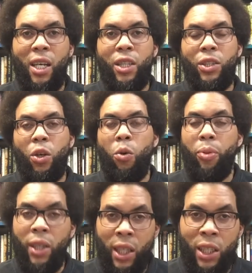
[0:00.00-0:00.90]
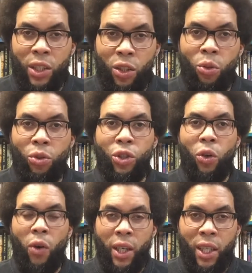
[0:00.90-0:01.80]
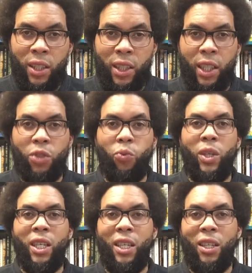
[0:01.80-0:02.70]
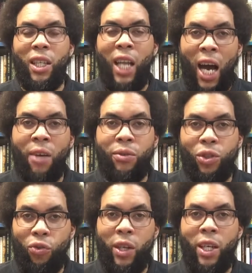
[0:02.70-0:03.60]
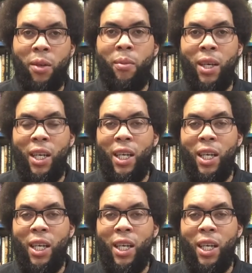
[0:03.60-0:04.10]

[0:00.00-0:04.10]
So please do join us as we live stream